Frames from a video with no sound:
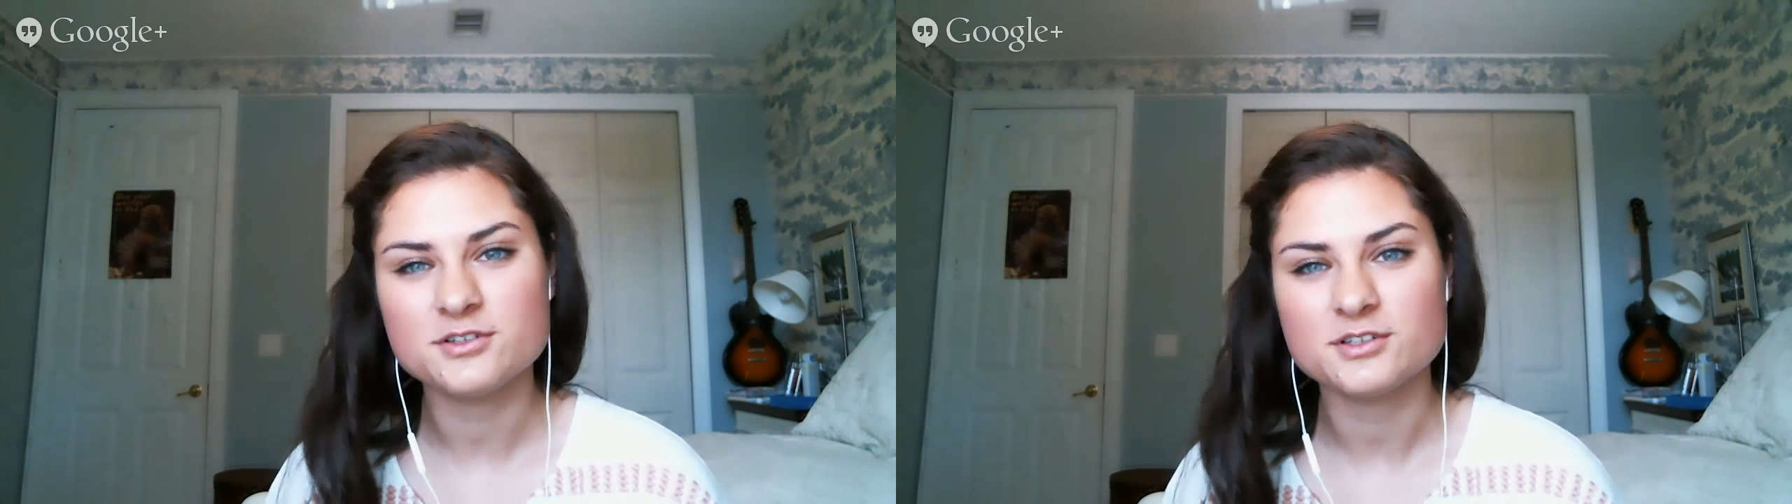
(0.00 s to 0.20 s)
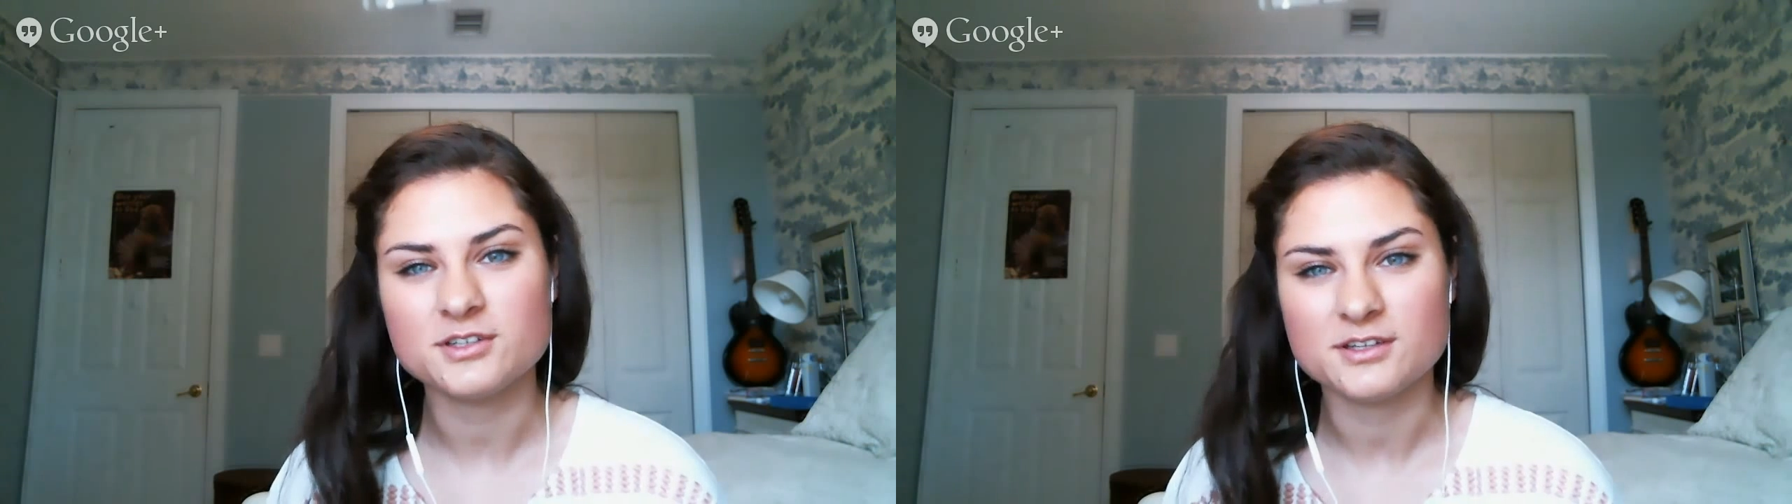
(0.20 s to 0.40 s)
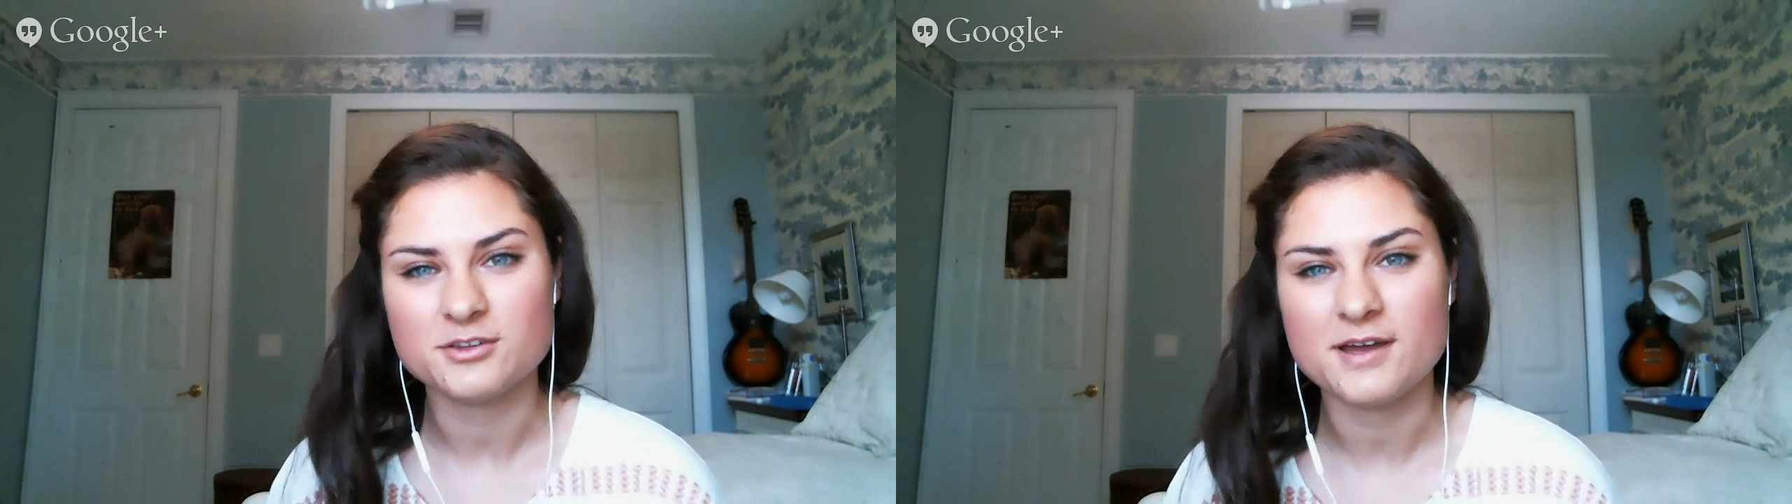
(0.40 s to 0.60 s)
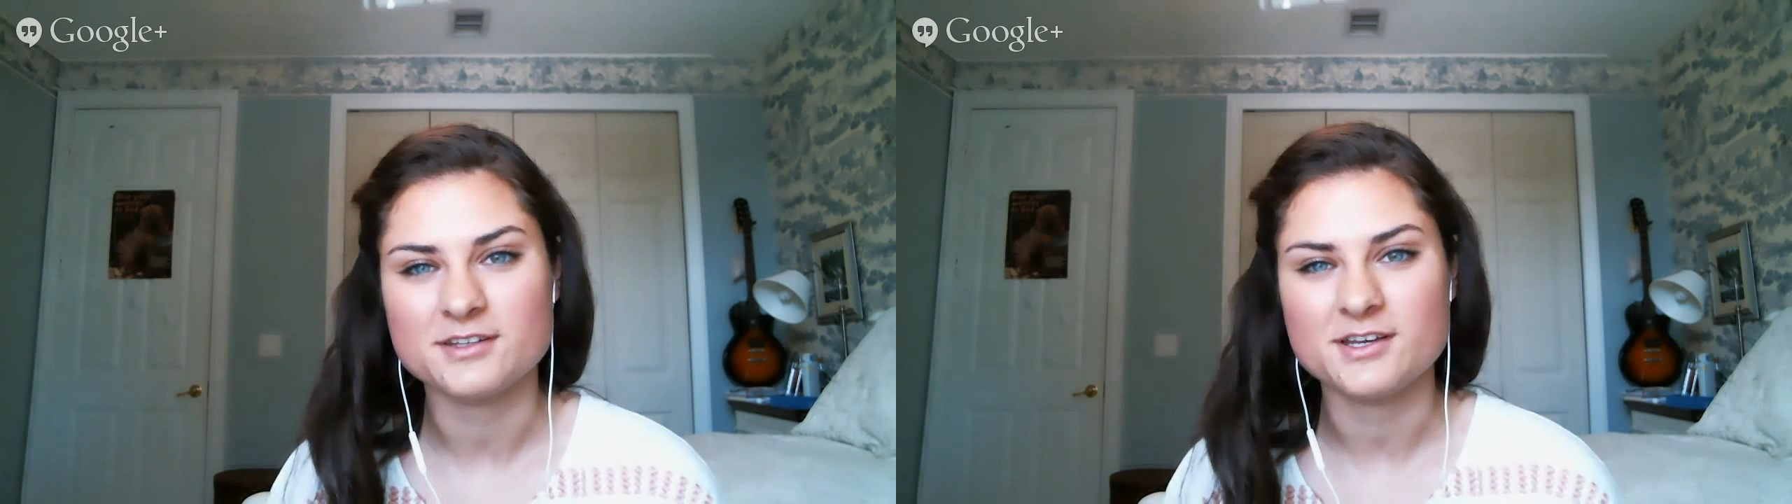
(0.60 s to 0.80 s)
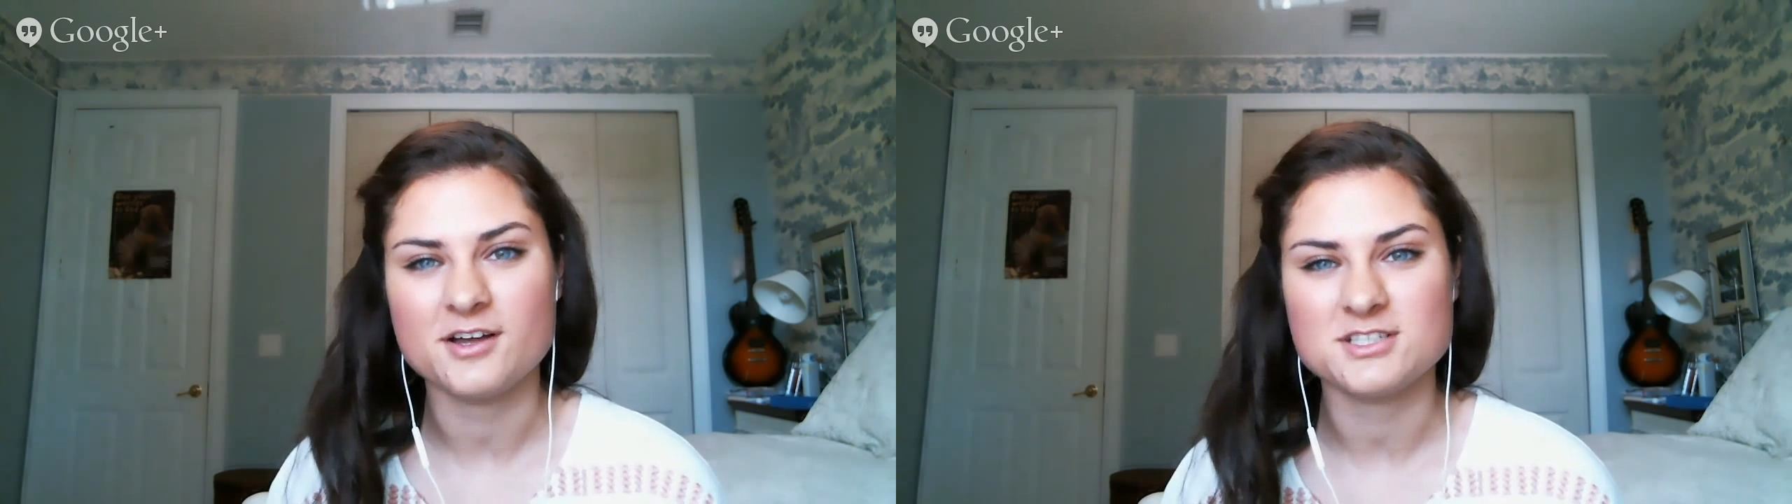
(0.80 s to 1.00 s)
and throughout the
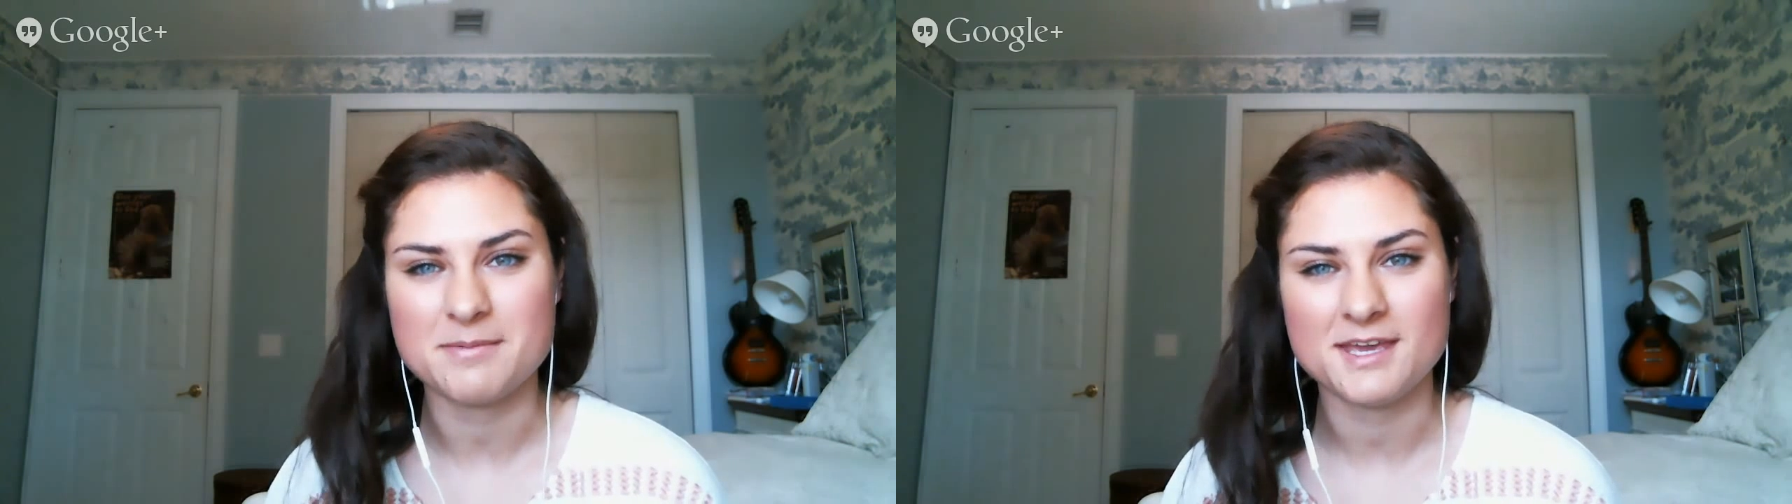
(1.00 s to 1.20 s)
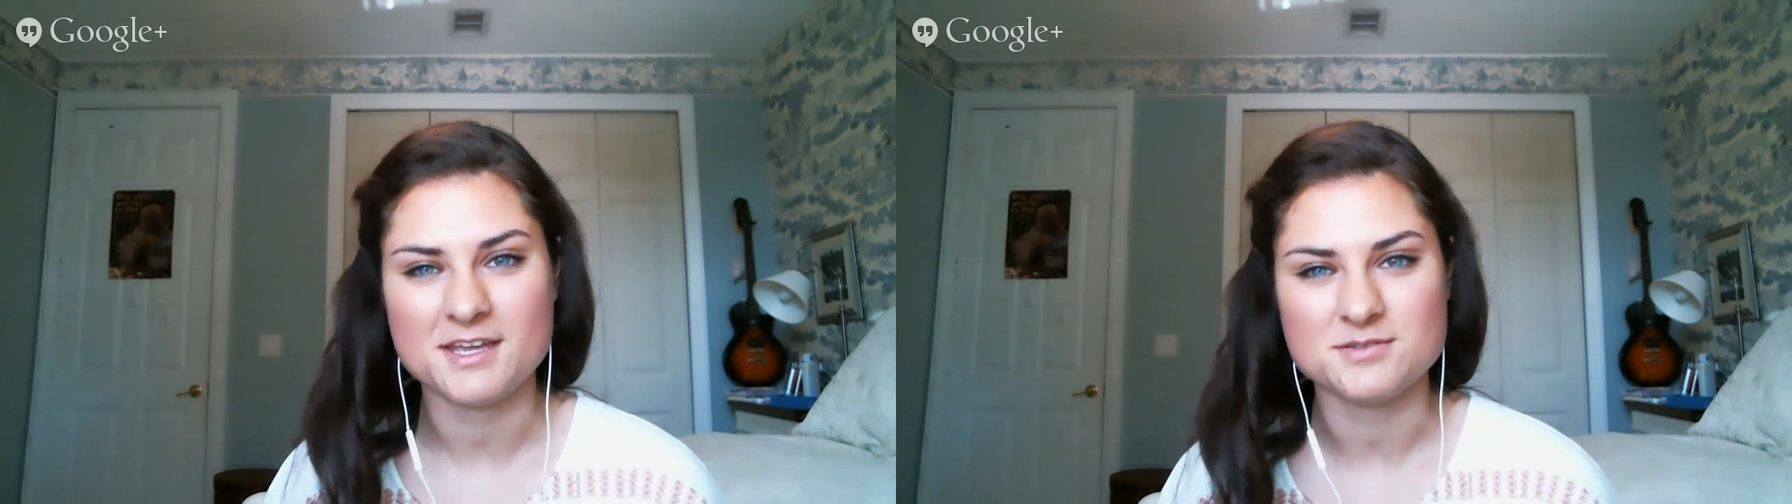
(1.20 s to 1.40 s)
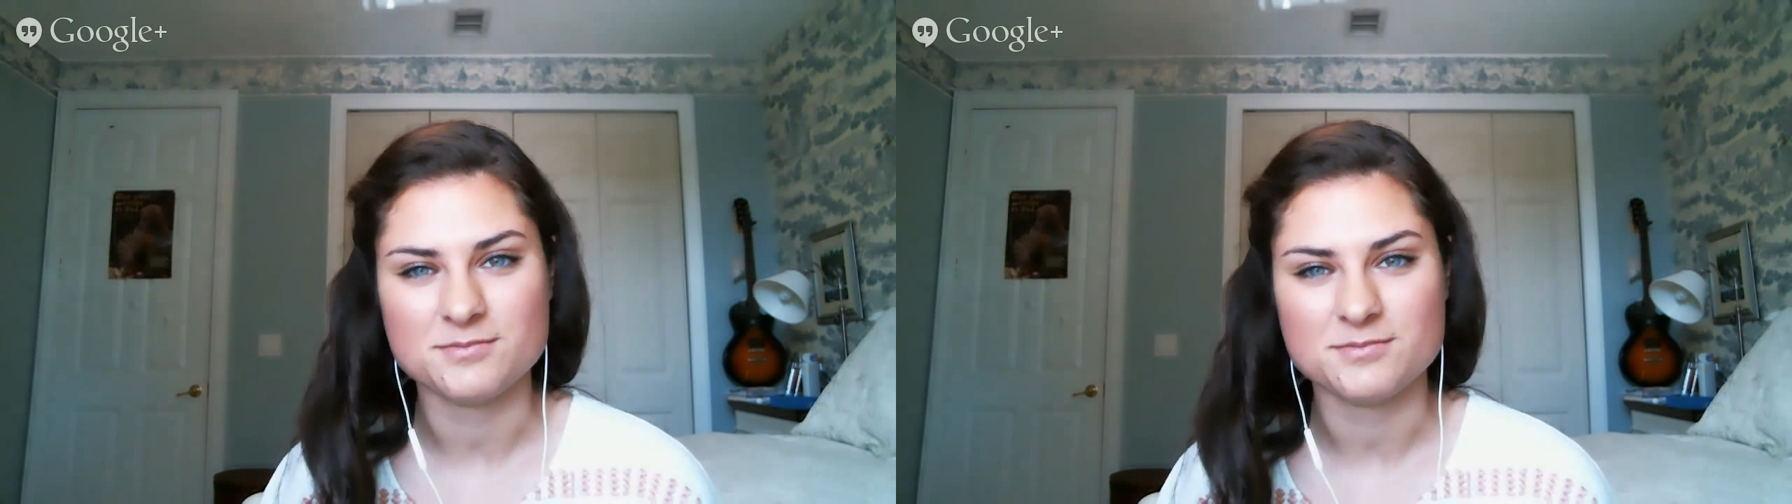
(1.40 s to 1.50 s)
college application